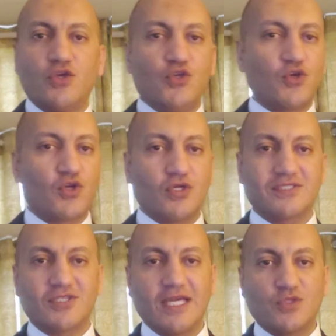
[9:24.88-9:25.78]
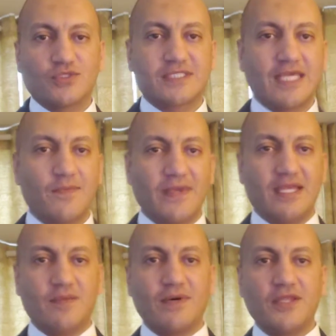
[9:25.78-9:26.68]
You're not trying to skip
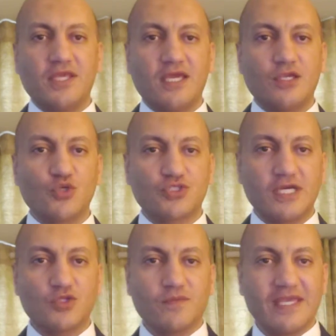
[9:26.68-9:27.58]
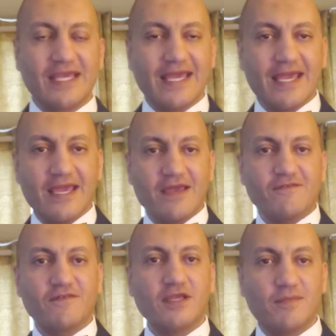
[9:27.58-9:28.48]
anybody here. You try to make
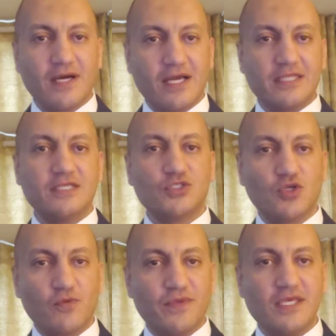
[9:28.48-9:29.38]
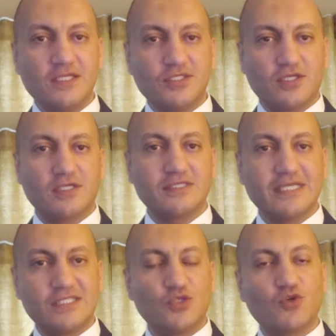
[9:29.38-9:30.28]
everybody's job easier.
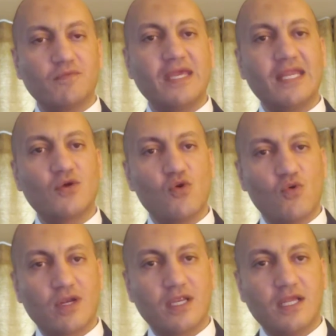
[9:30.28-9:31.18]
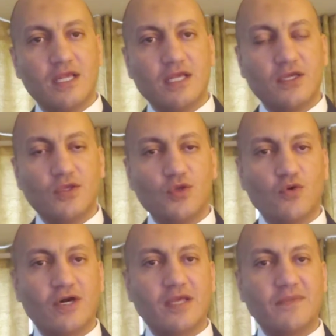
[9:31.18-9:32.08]
That's your main goal. You
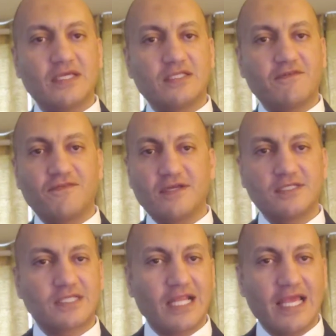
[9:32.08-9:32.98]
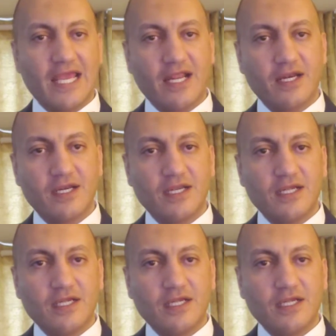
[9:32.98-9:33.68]
want to make the first layer,